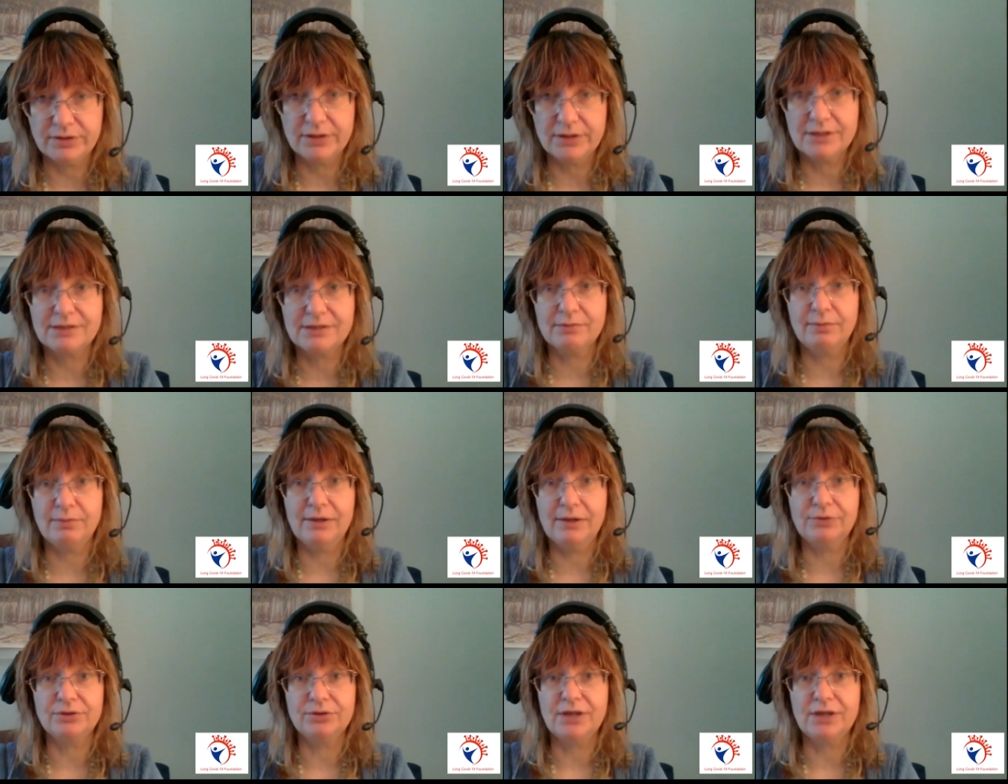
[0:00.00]
it's
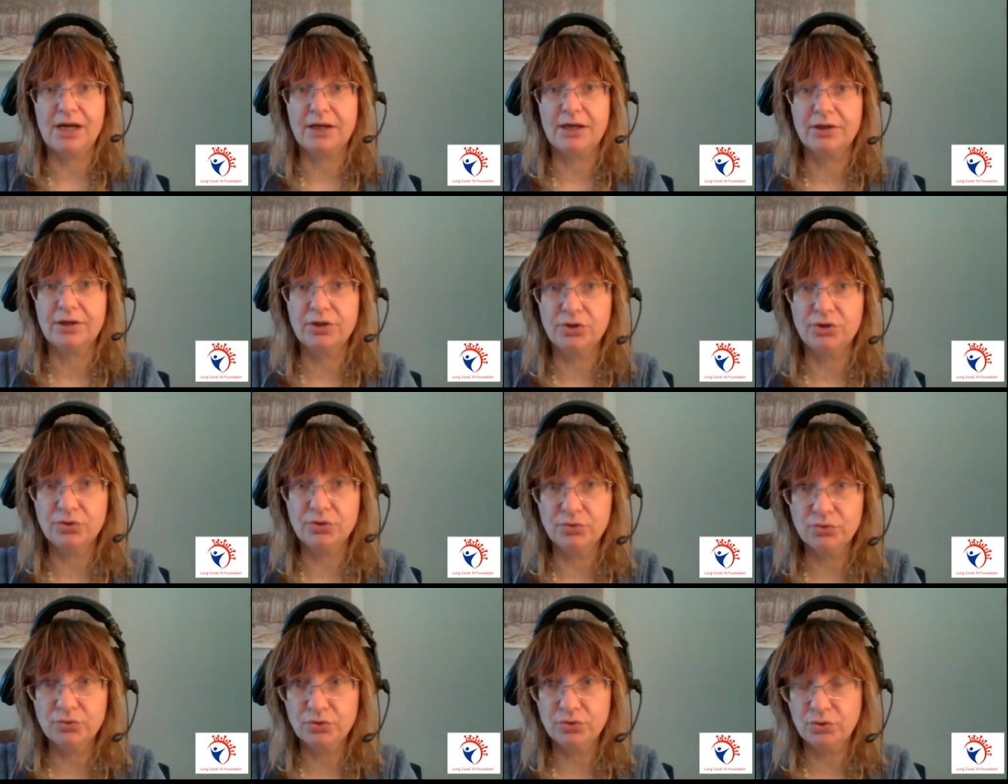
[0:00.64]
about
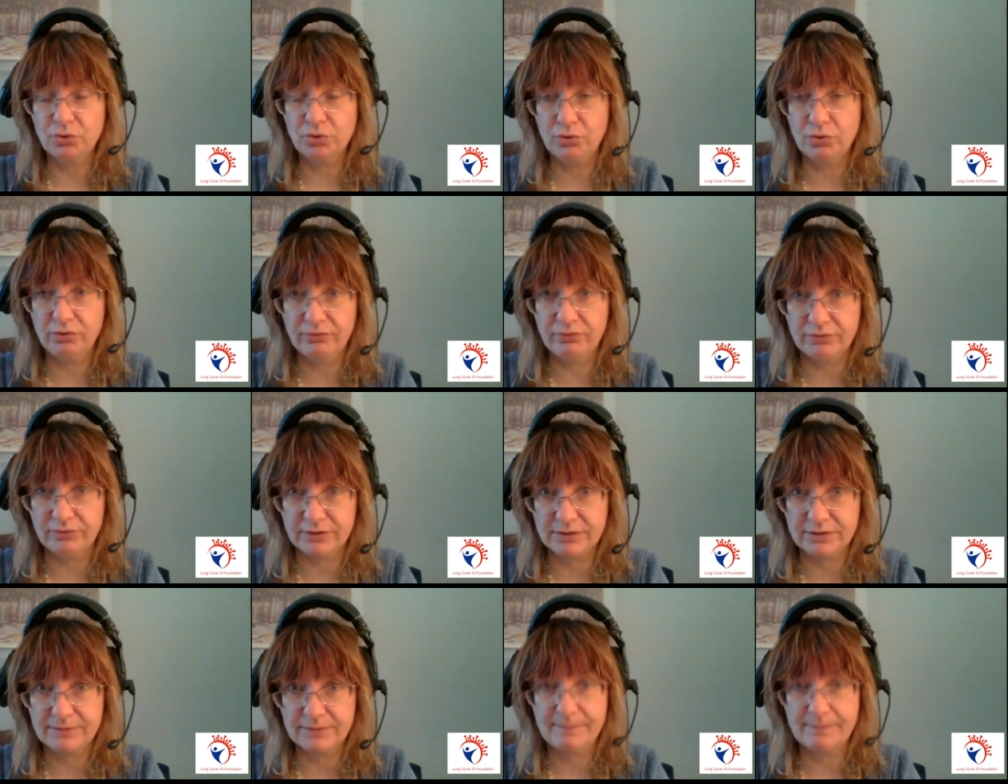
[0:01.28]
acute COVID.